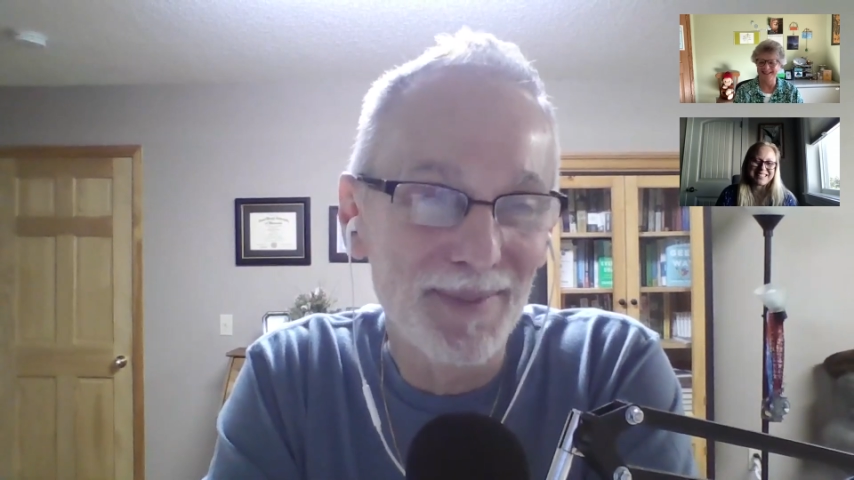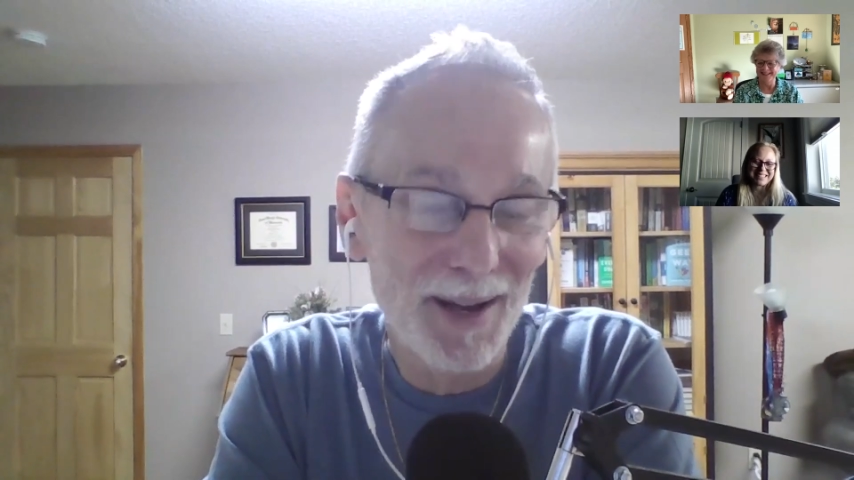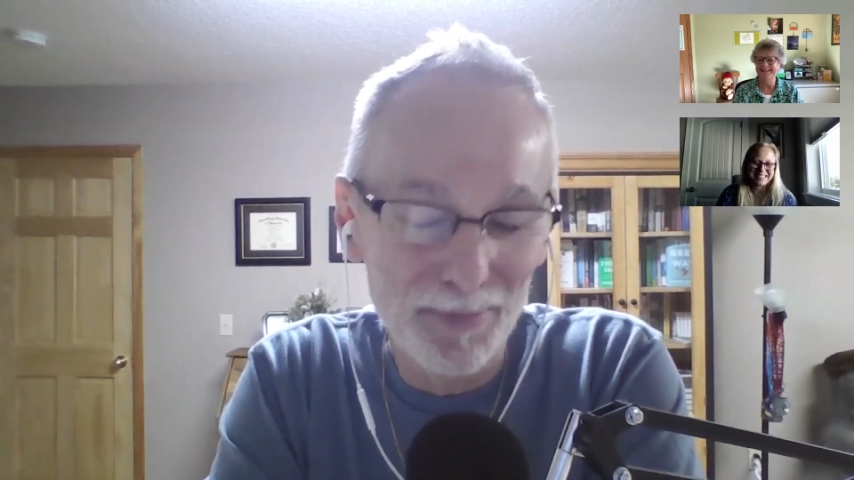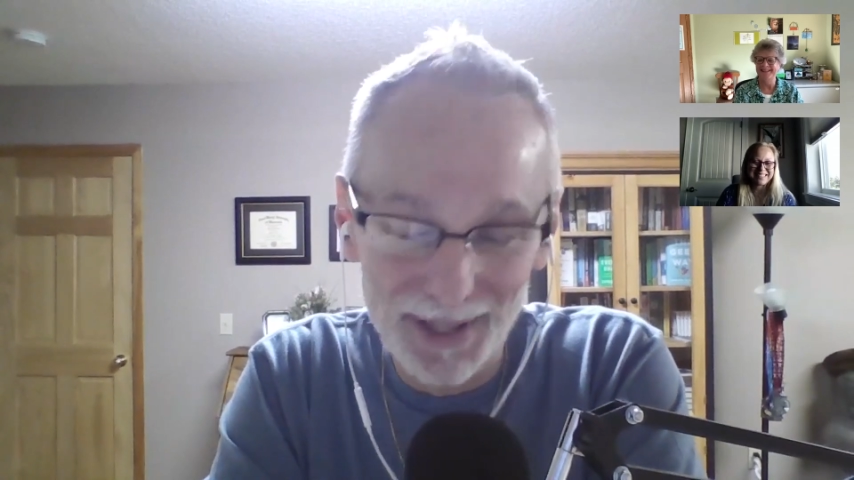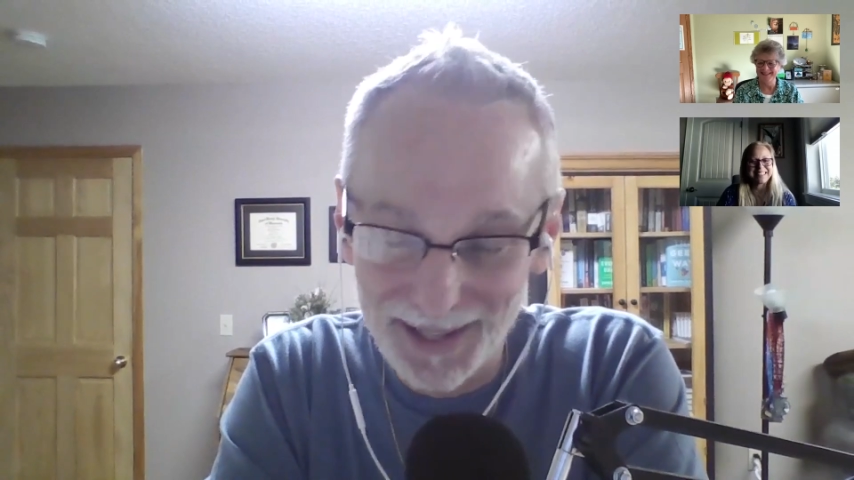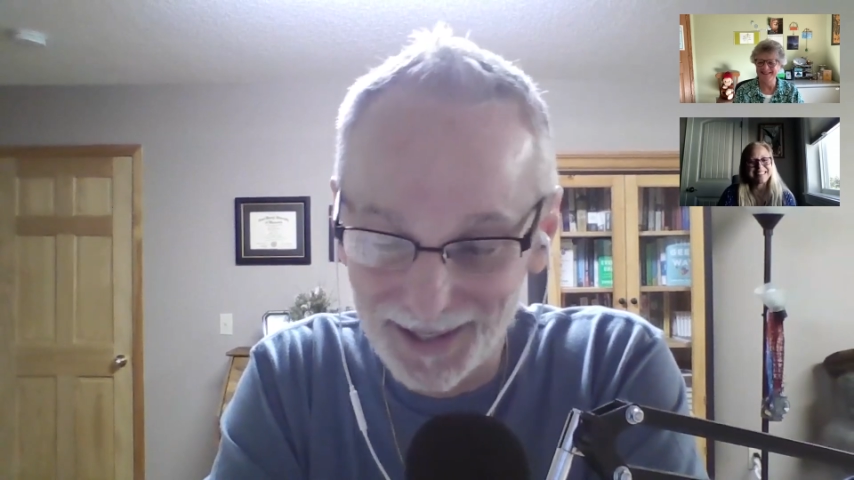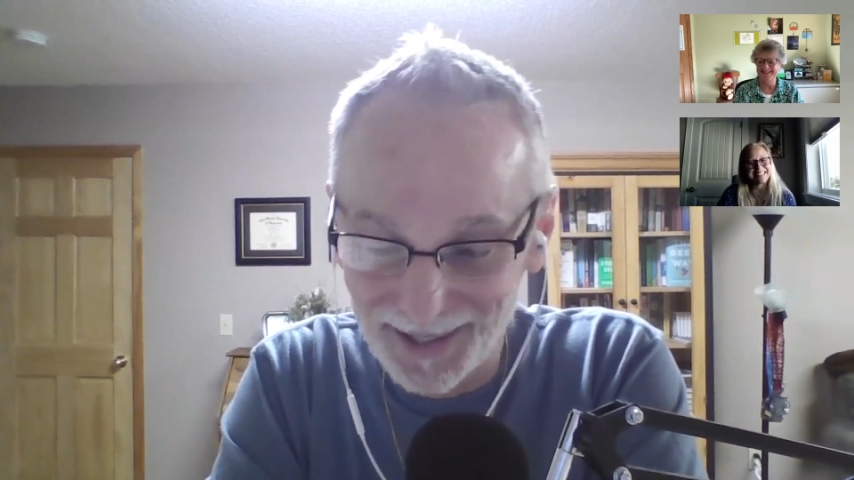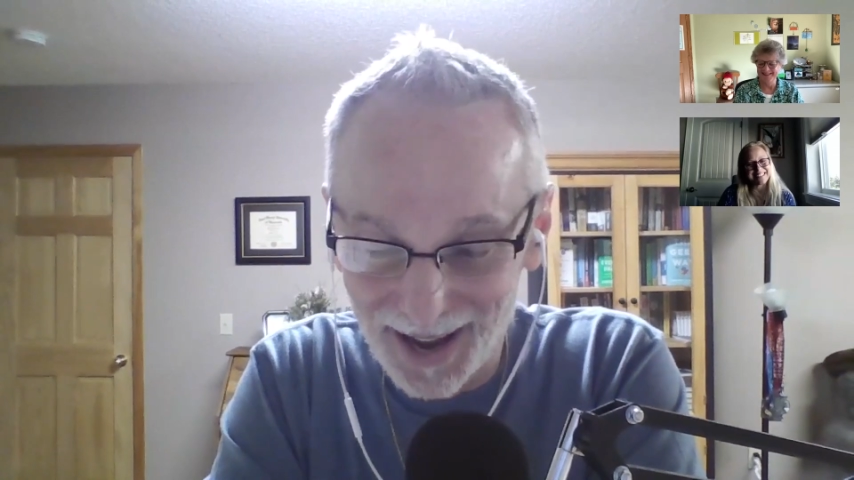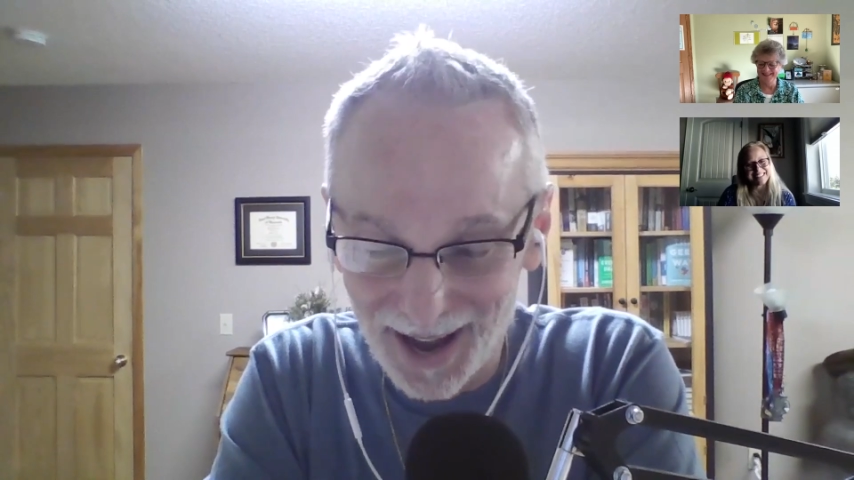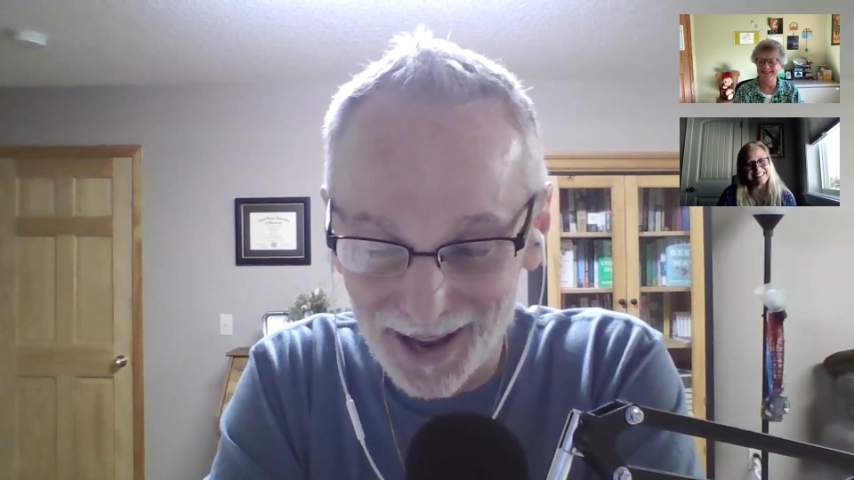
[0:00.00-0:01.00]
up in the
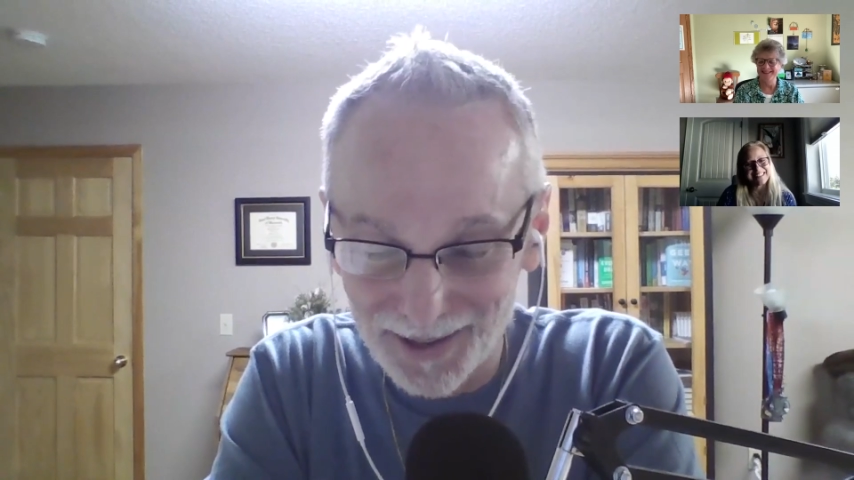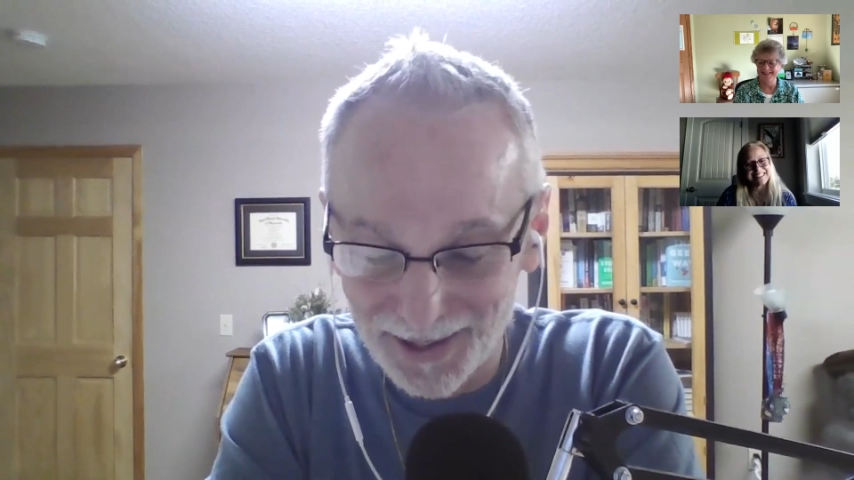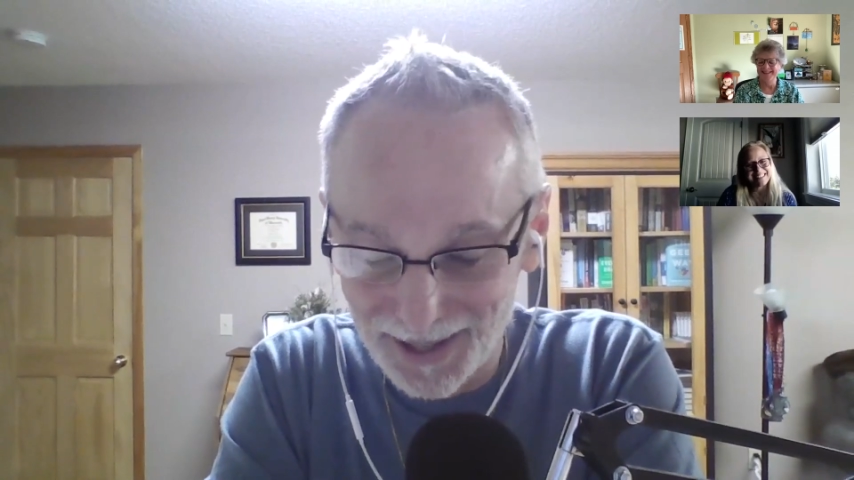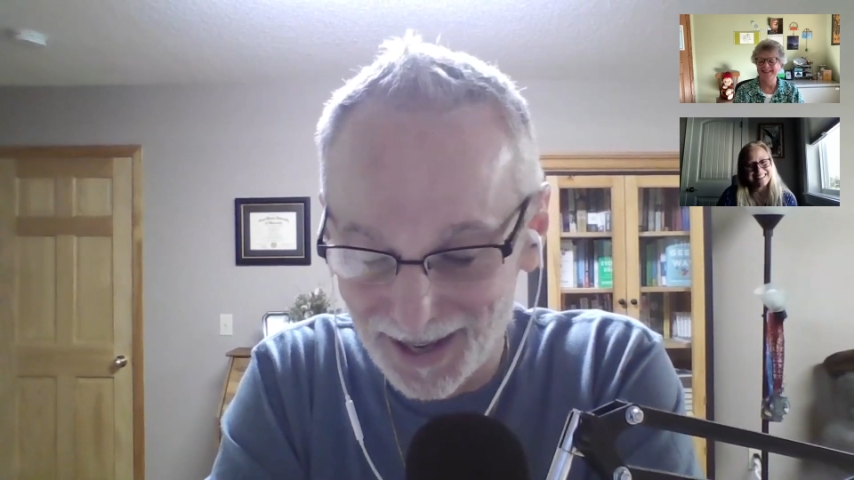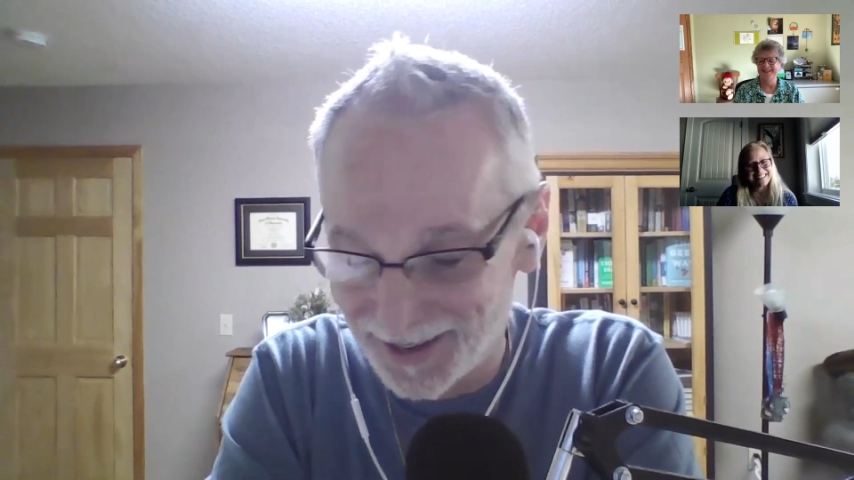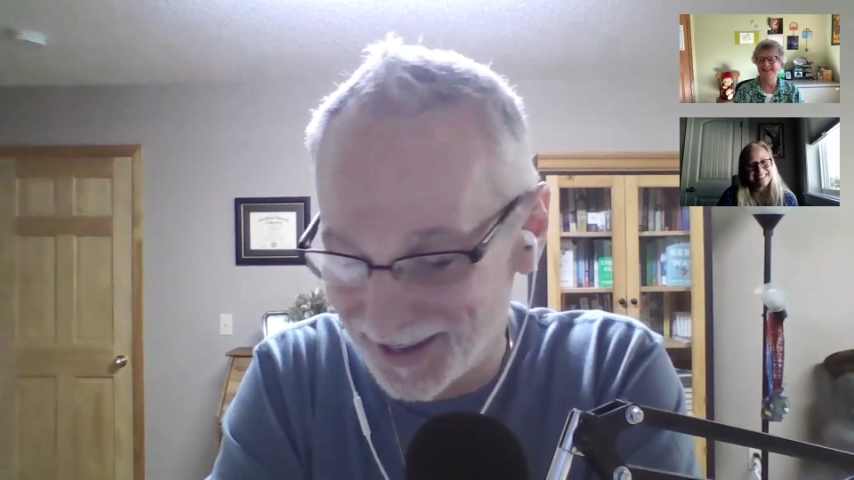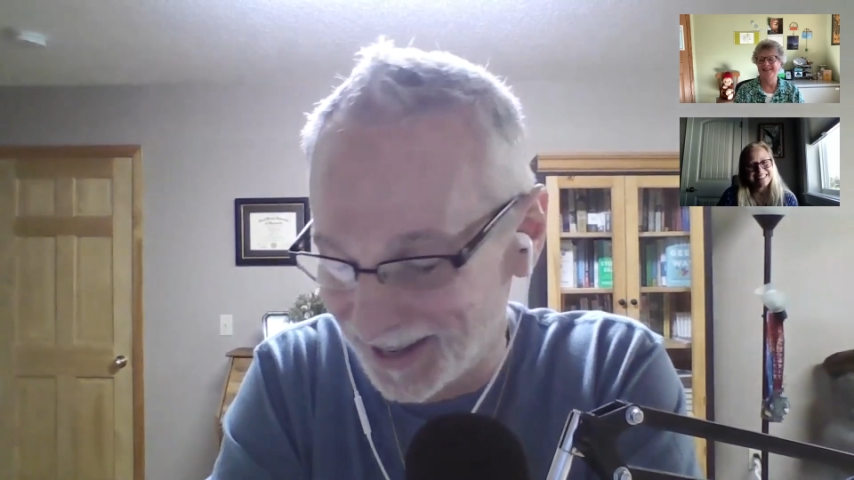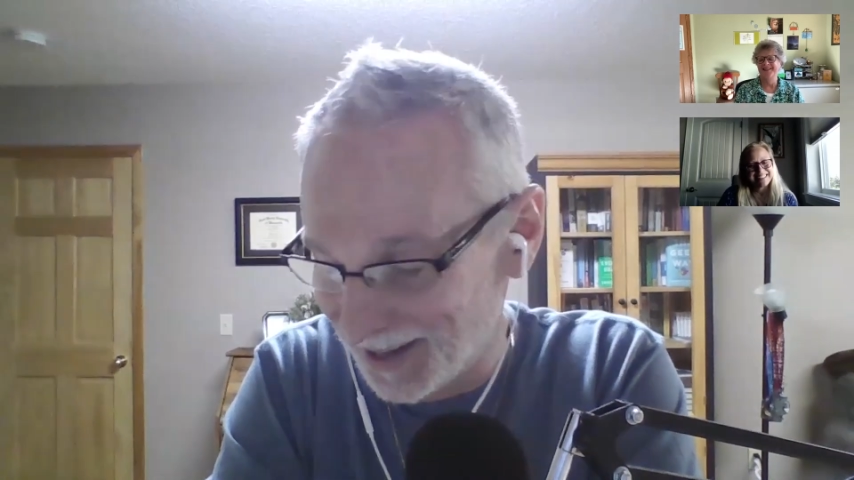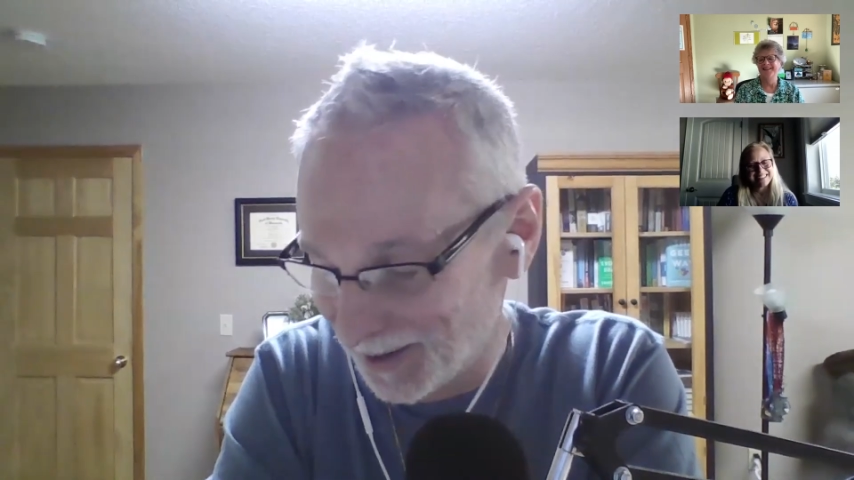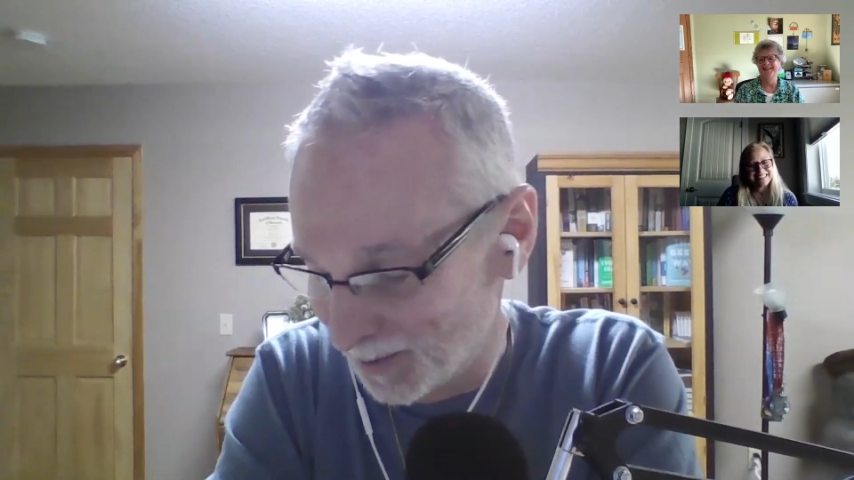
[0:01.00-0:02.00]
Seattle
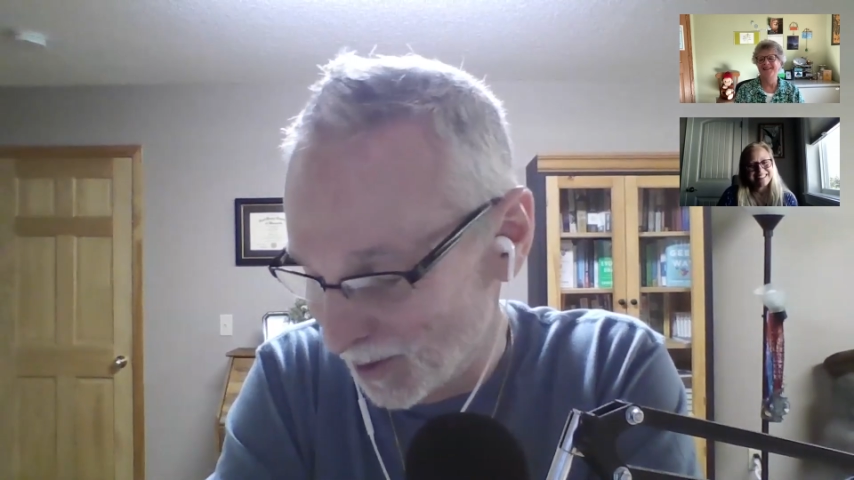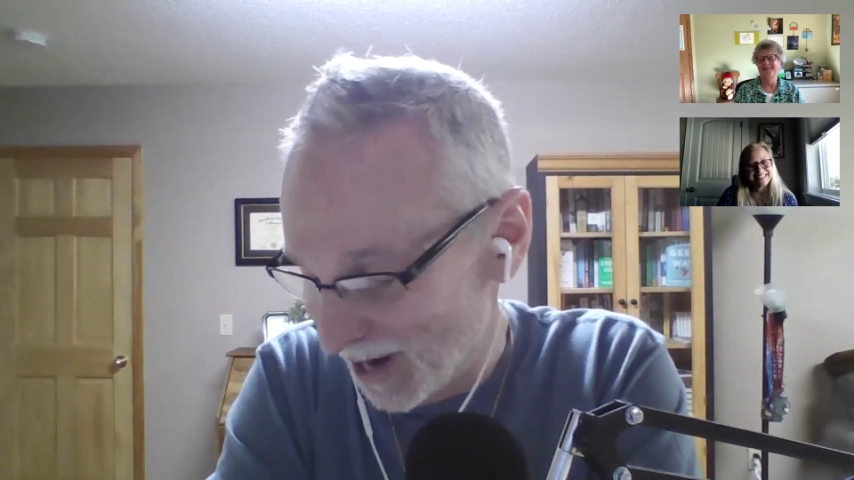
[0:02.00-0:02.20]
area in